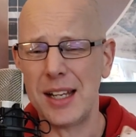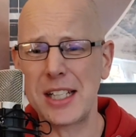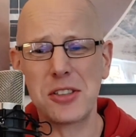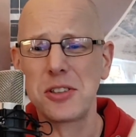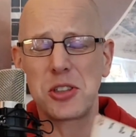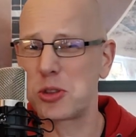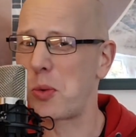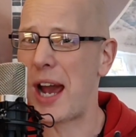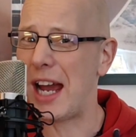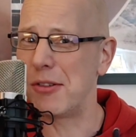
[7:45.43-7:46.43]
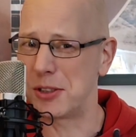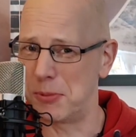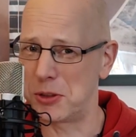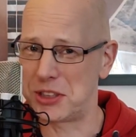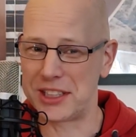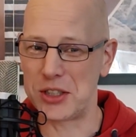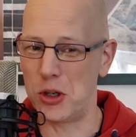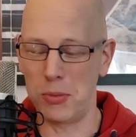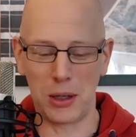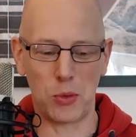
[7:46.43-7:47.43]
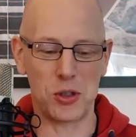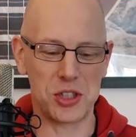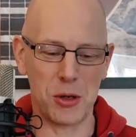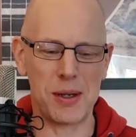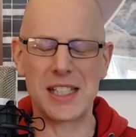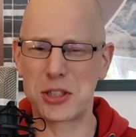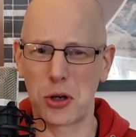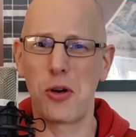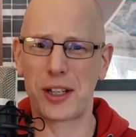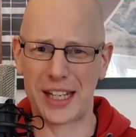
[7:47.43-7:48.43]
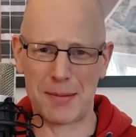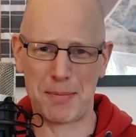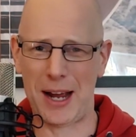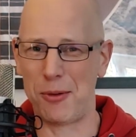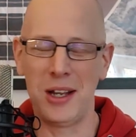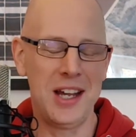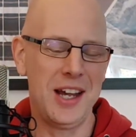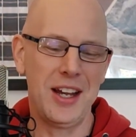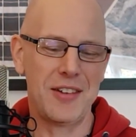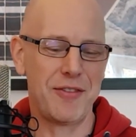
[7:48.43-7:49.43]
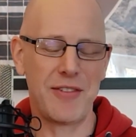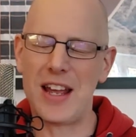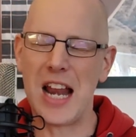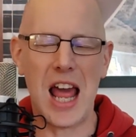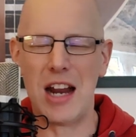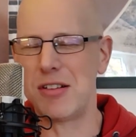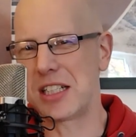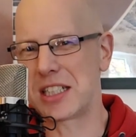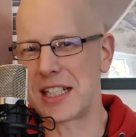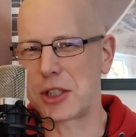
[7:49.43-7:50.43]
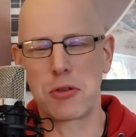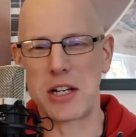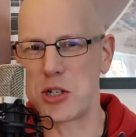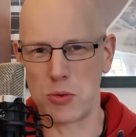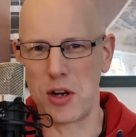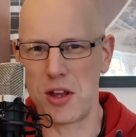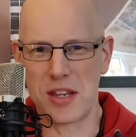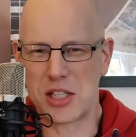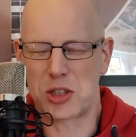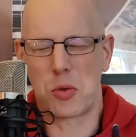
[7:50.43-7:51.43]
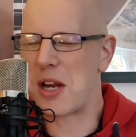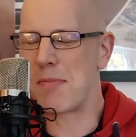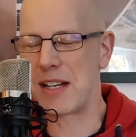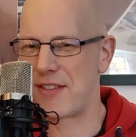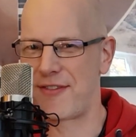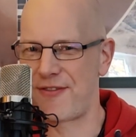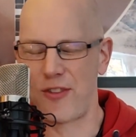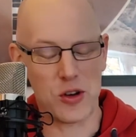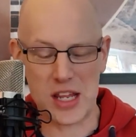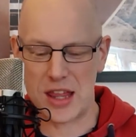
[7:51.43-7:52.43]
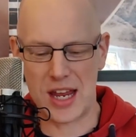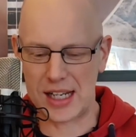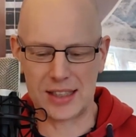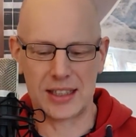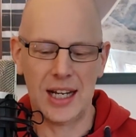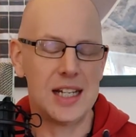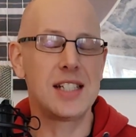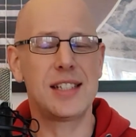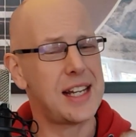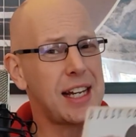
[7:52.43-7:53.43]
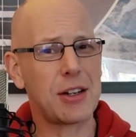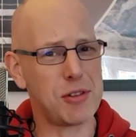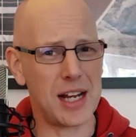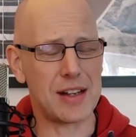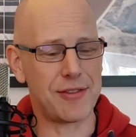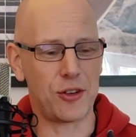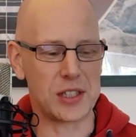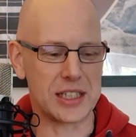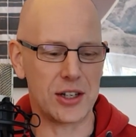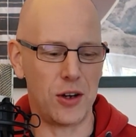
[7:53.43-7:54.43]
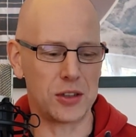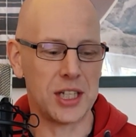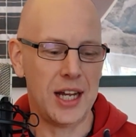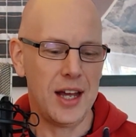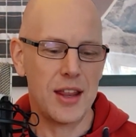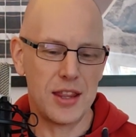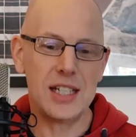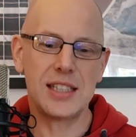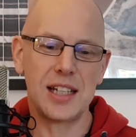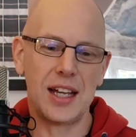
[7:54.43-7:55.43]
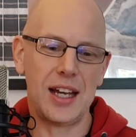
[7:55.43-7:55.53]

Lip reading: He doesn't swear as much as he normally would do, but he's talking about hilariously cringeworthy, squeamish, funny things, singing really funny songs. This,